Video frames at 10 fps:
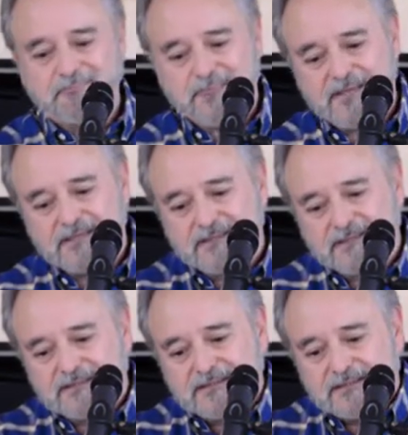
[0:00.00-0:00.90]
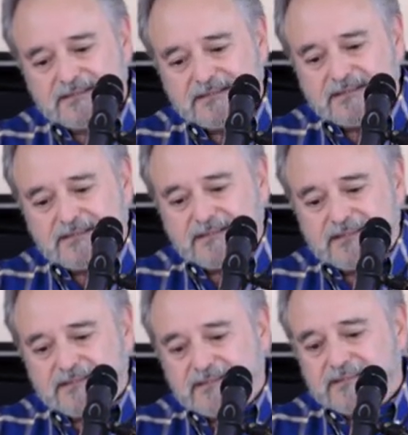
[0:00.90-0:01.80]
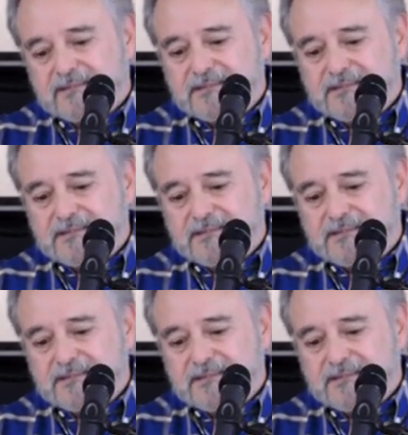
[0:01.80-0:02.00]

Nothing is said.